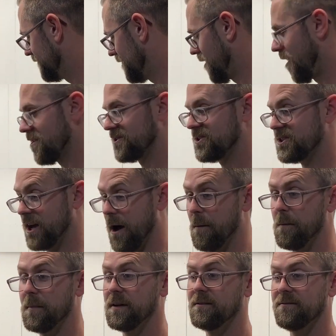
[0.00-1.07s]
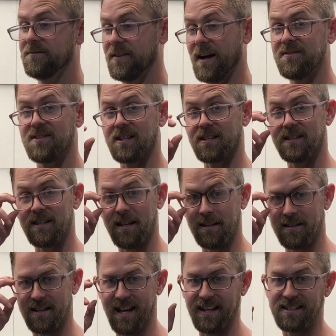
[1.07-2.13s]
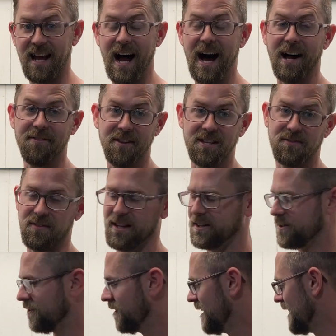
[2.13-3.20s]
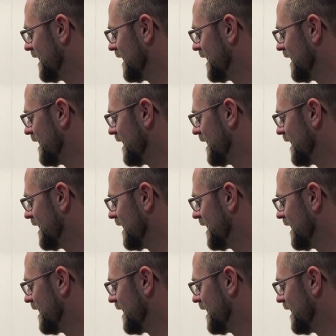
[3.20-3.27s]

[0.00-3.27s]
There are some 5/16 things on this vehicle.